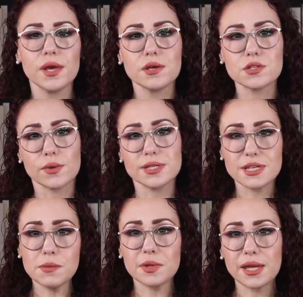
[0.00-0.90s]
So it
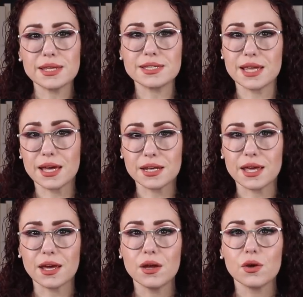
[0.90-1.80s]
seemed like
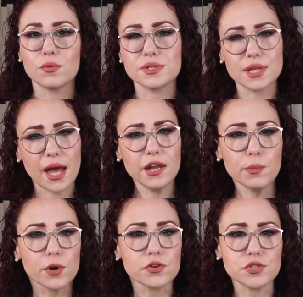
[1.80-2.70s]
Sandy was the kind of
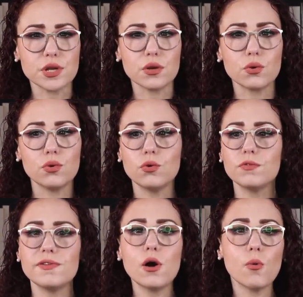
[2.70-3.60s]
person who
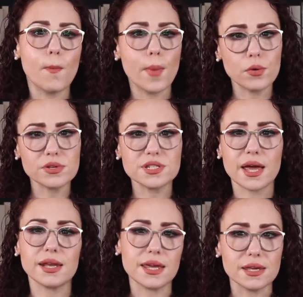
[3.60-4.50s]
felt most
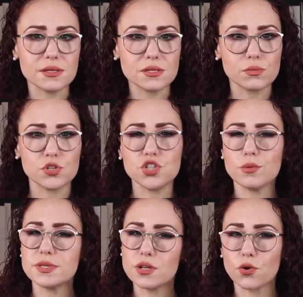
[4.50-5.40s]
at ease when she
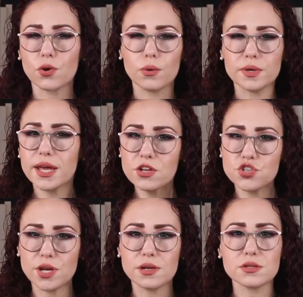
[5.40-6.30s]
was in her own kitchen,